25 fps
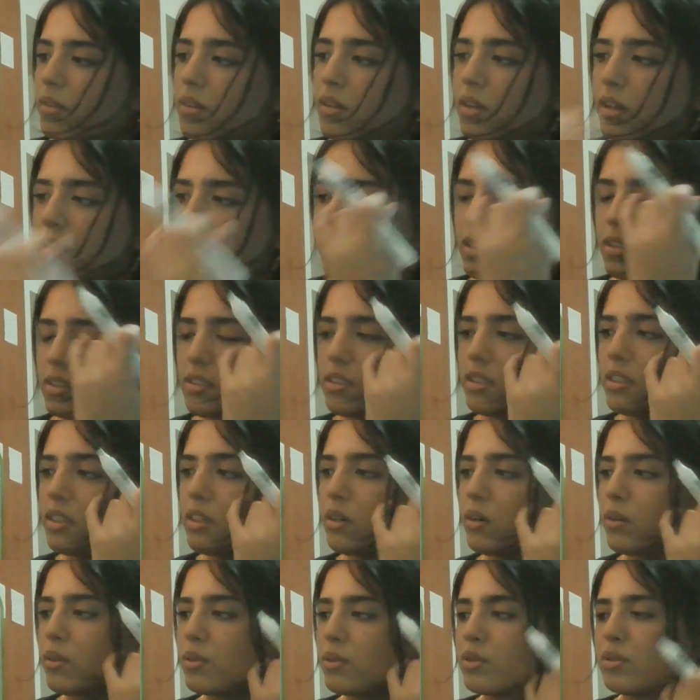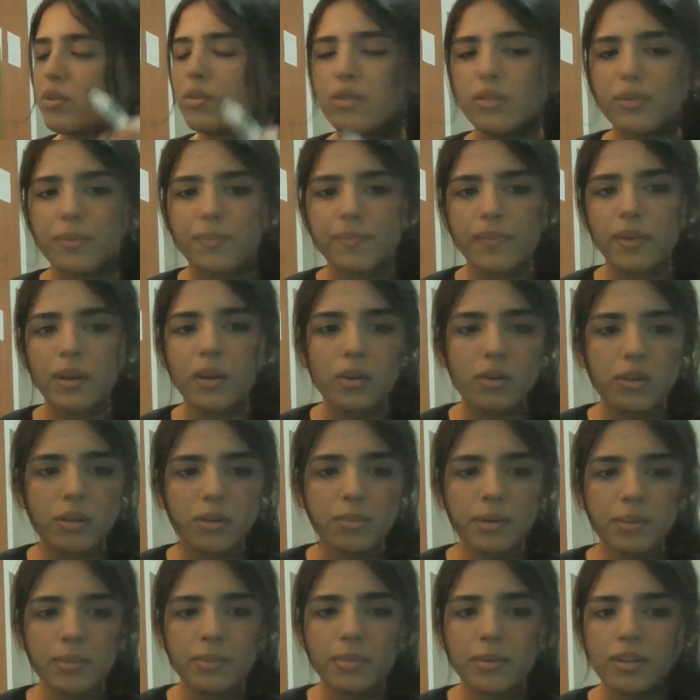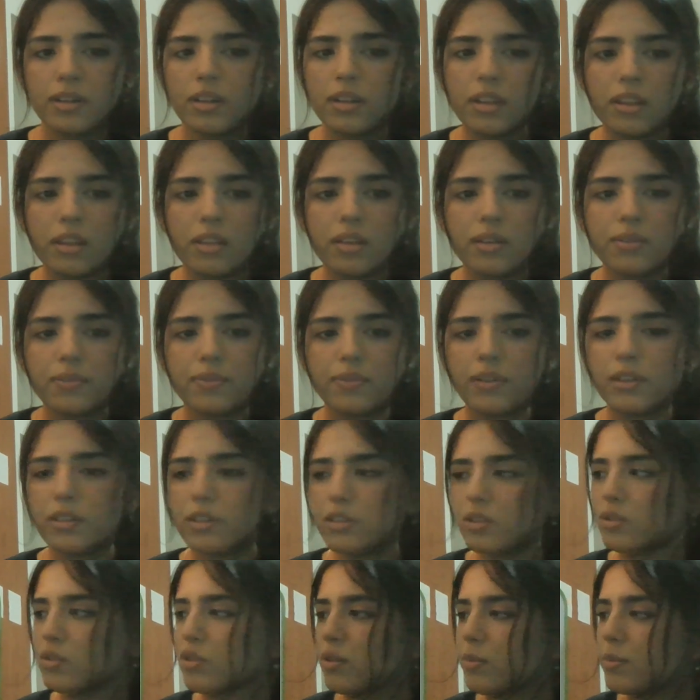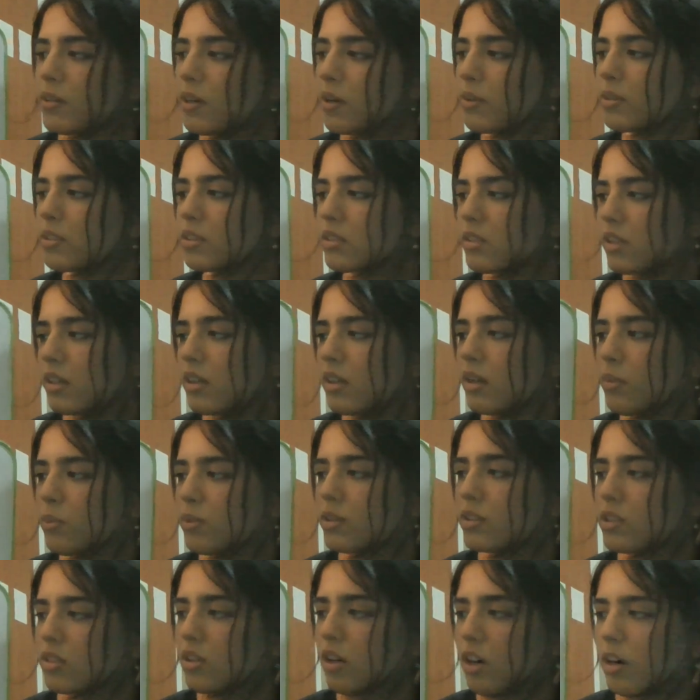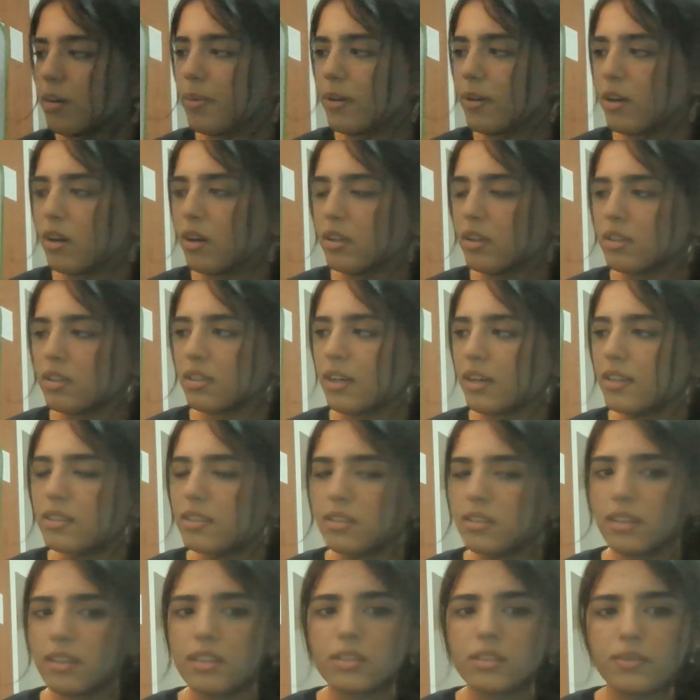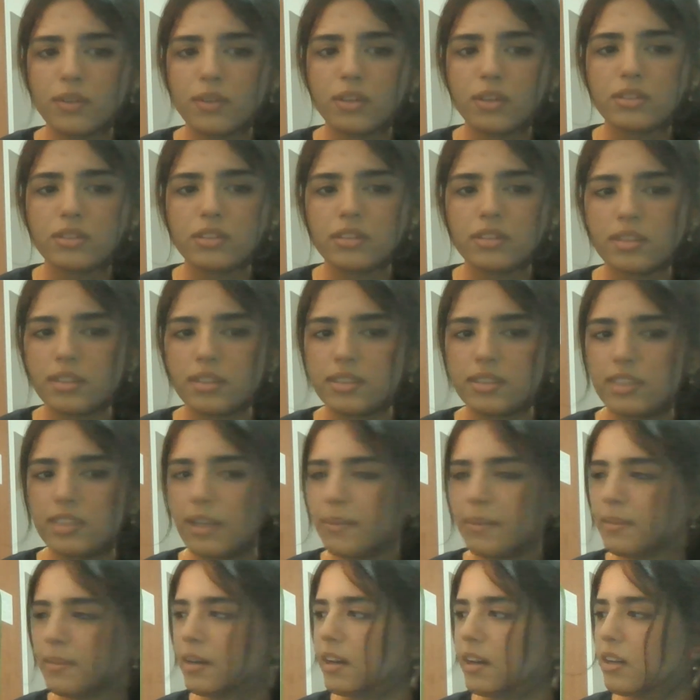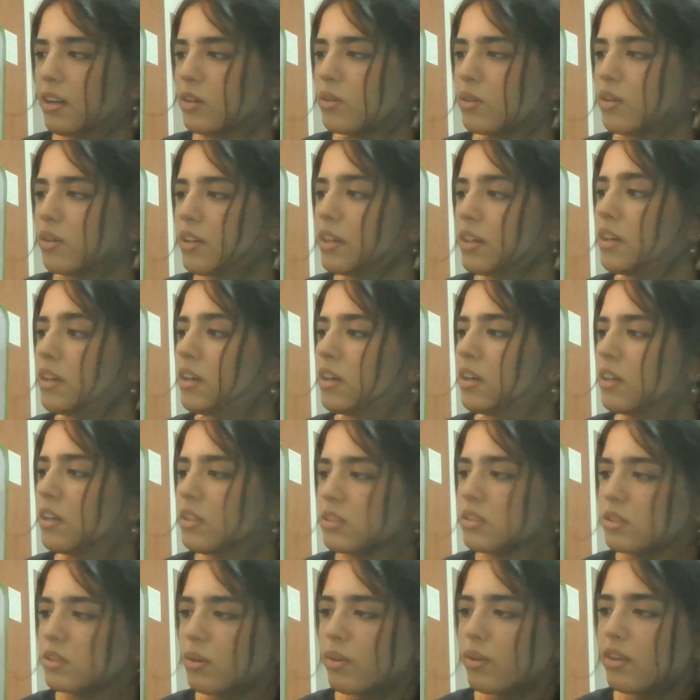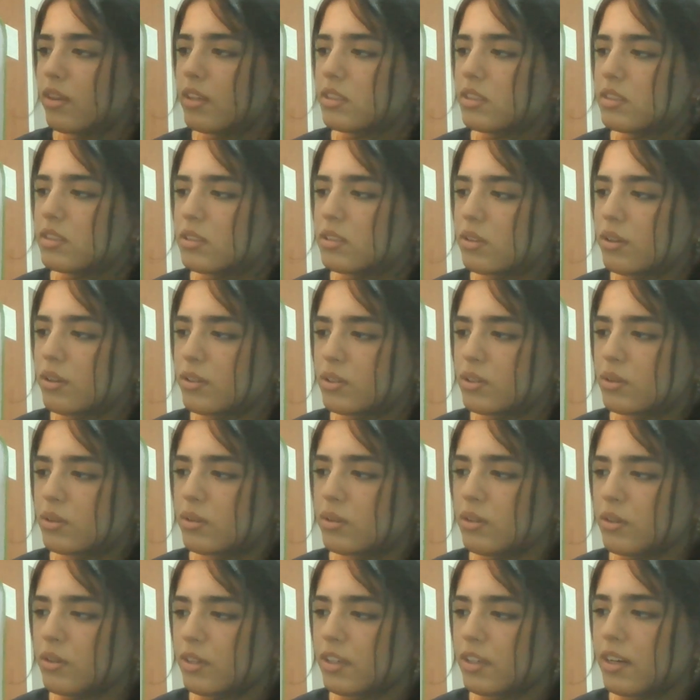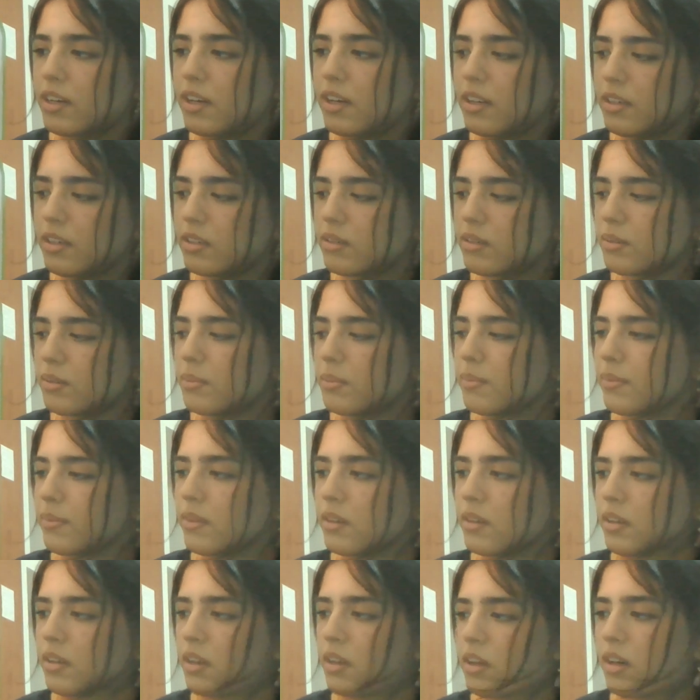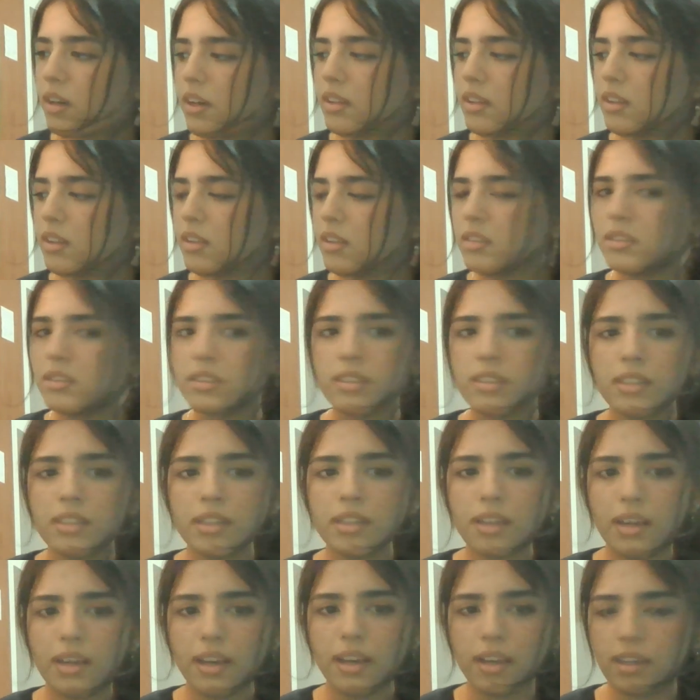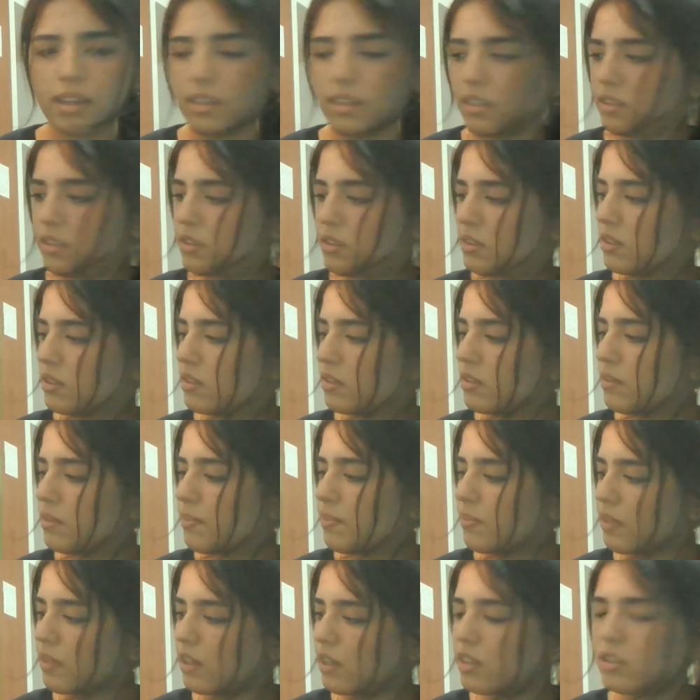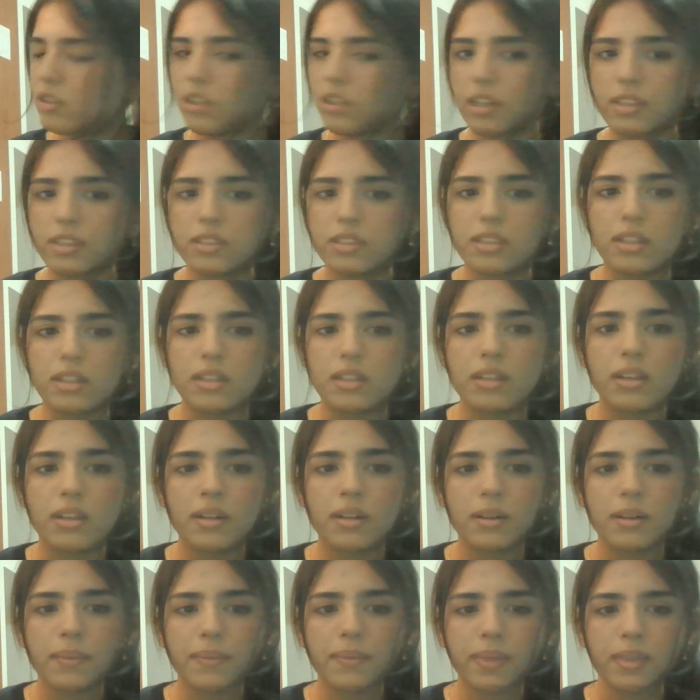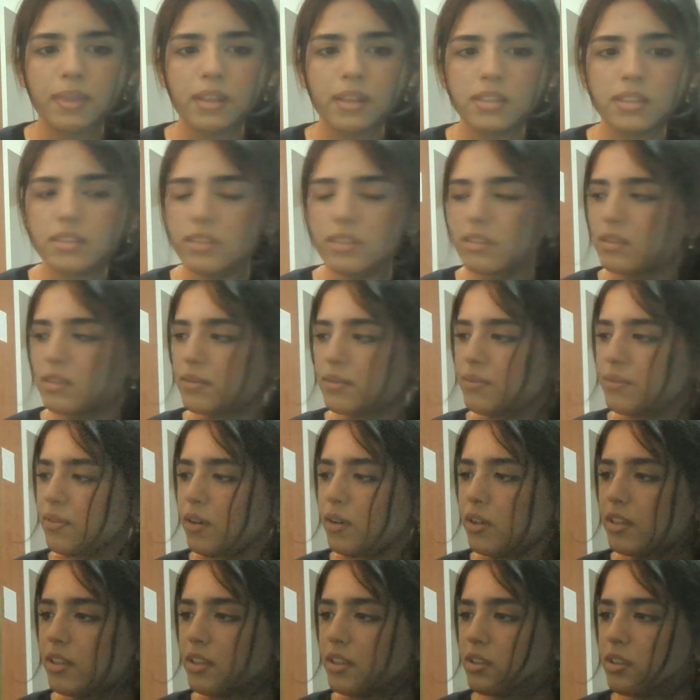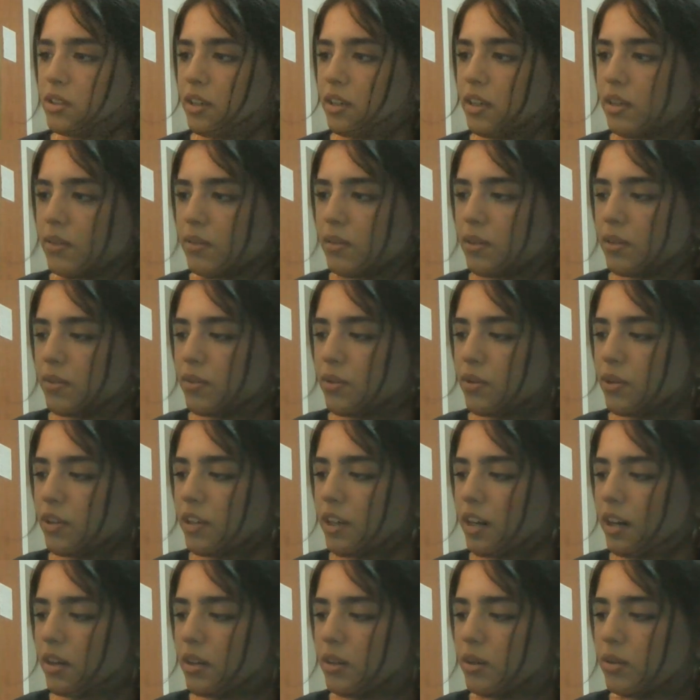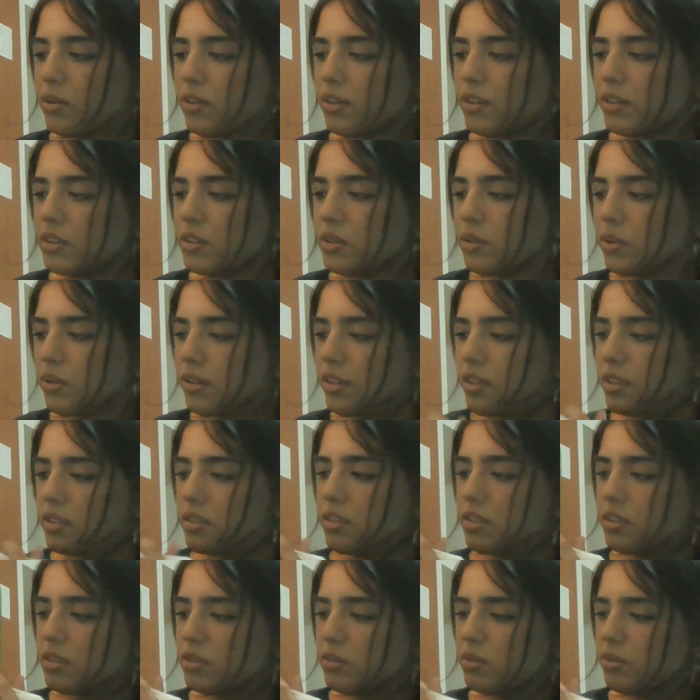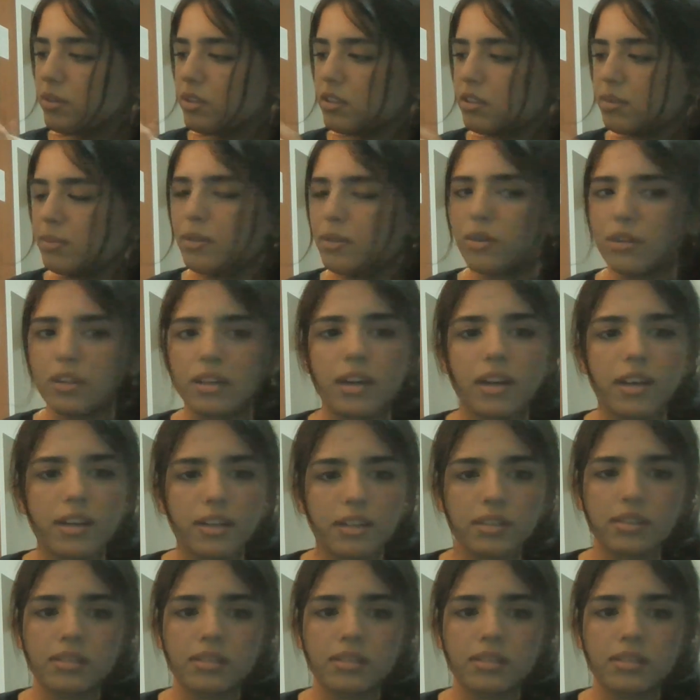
CO2. Remember, the first group that we studied was carbon oxides. This falls into the same category, so this is also inorganic. And then C8H18. This doesn't fall into any of the four categories, so this is going to be organic.